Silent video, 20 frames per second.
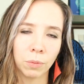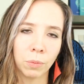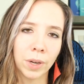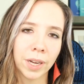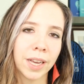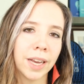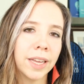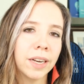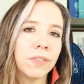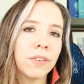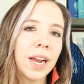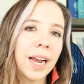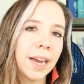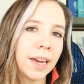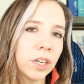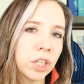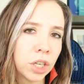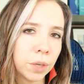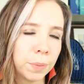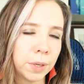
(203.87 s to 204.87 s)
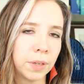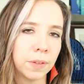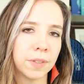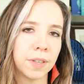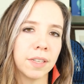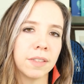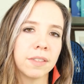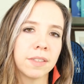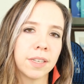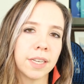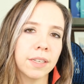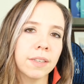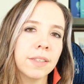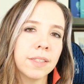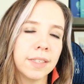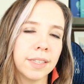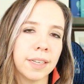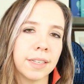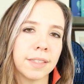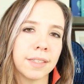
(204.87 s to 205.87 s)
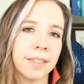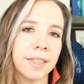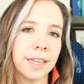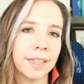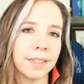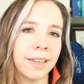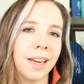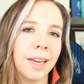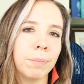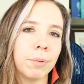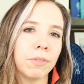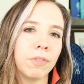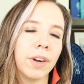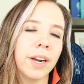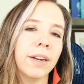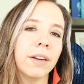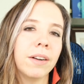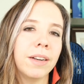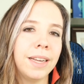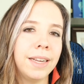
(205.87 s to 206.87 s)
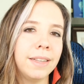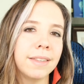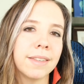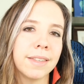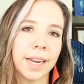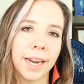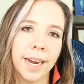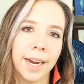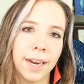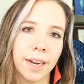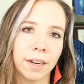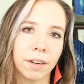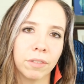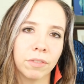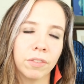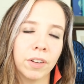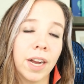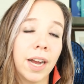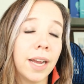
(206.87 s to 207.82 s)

What kind of attributes and skill sets that type of writer needs to have.